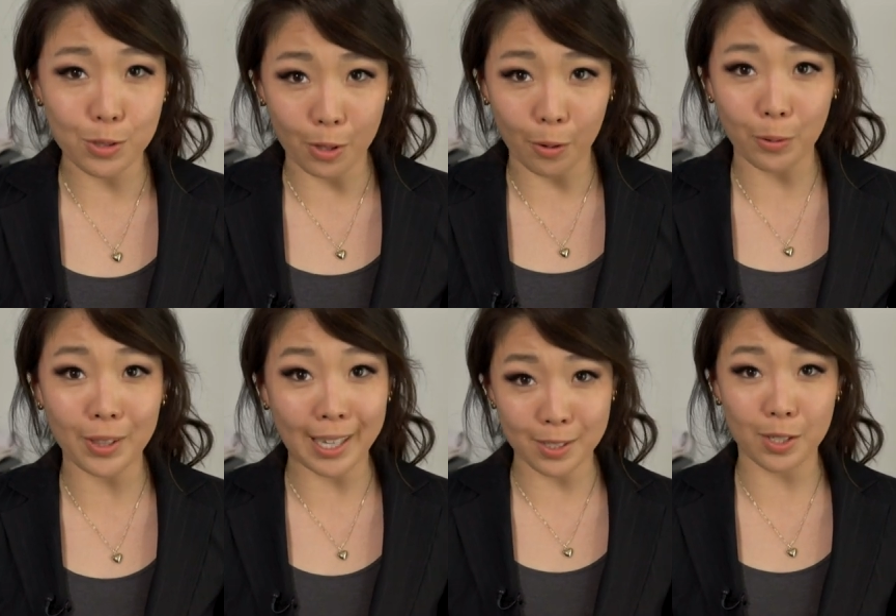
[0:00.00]
so
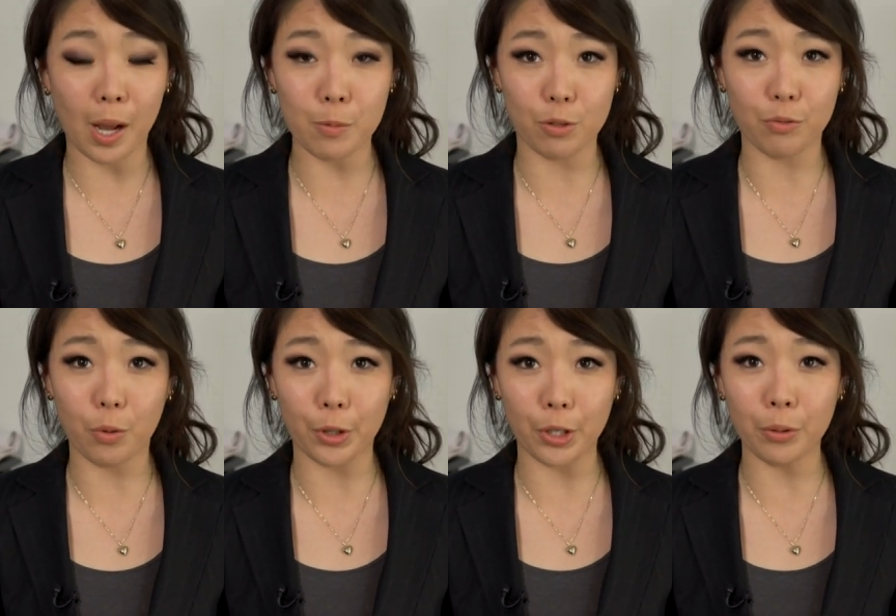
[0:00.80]
that's an option
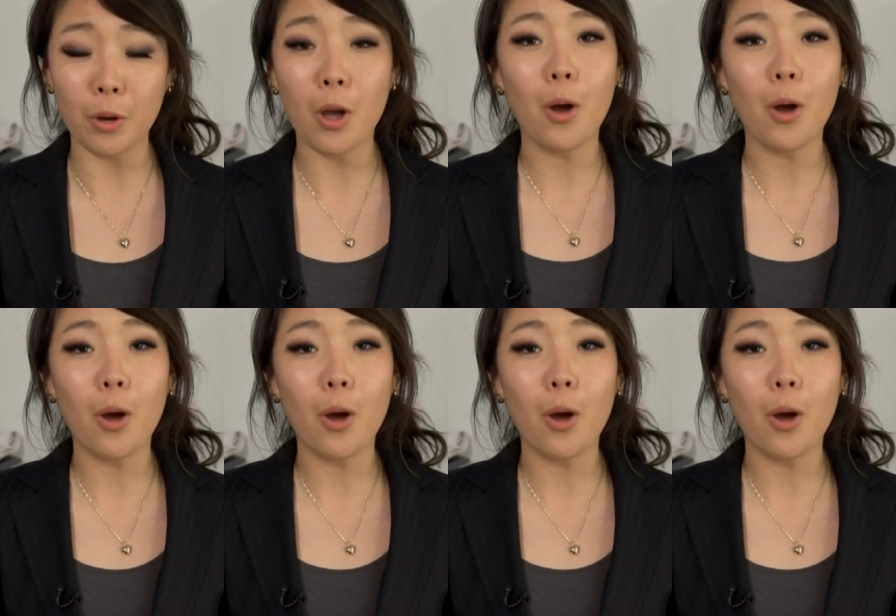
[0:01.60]
for you.